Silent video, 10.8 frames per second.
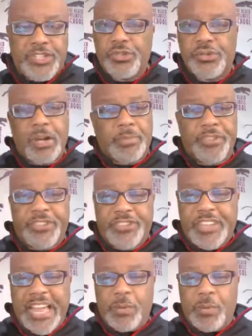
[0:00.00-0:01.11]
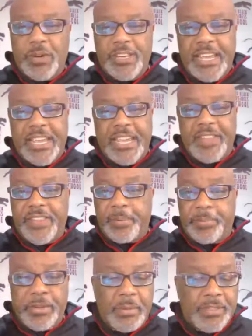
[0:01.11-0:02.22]
shoot up to the sky one day and then
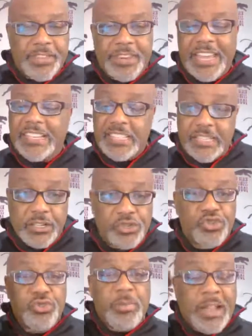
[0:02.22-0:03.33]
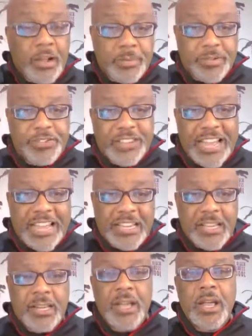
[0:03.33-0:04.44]
plummet the next and then shoot back up to the sky
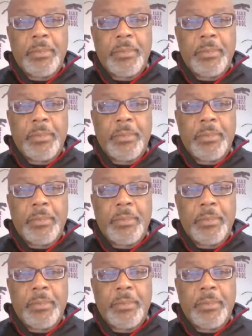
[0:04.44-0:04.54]
again